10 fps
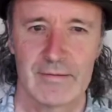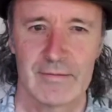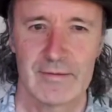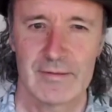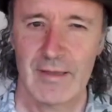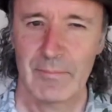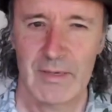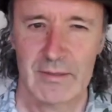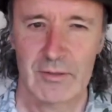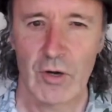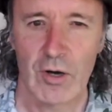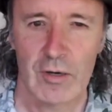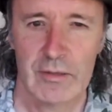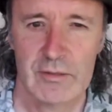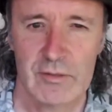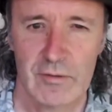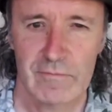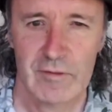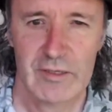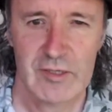Does that mean God is
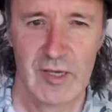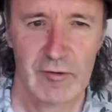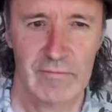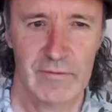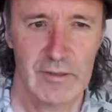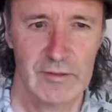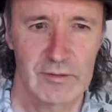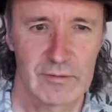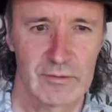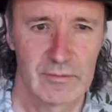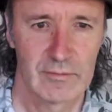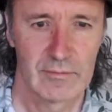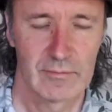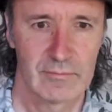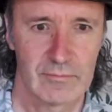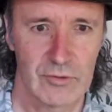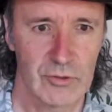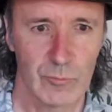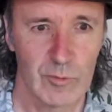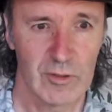offering a sacrifice to
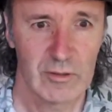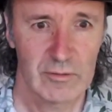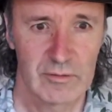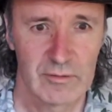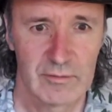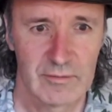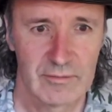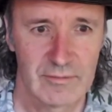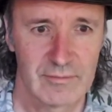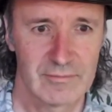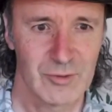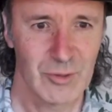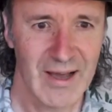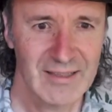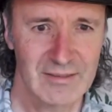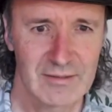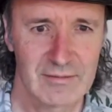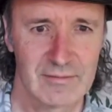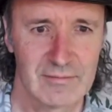the world, to us?